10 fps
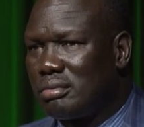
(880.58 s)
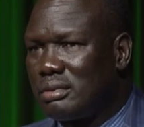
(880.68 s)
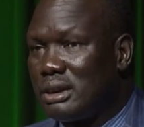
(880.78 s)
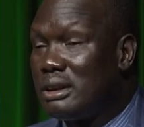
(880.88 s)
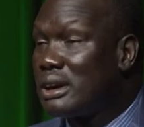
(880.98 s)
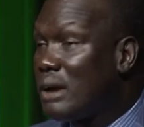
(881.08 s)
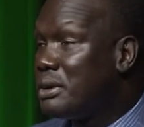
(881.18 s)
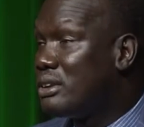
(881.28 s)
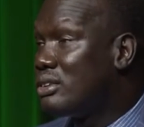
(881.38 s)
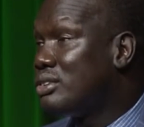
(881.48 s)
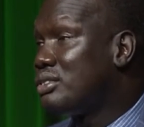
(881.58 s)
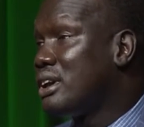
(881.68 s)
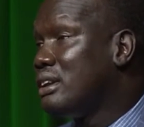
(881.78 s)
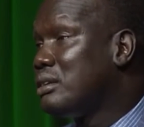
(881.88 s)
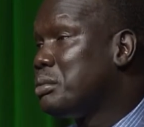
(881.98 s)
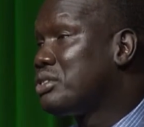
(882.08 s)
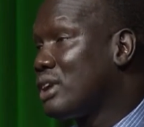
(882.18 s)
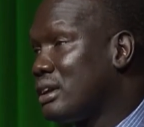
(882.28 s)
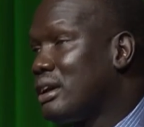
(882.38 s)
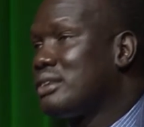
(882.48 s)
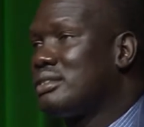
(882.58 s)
And the Cabinet Church is standing beside us.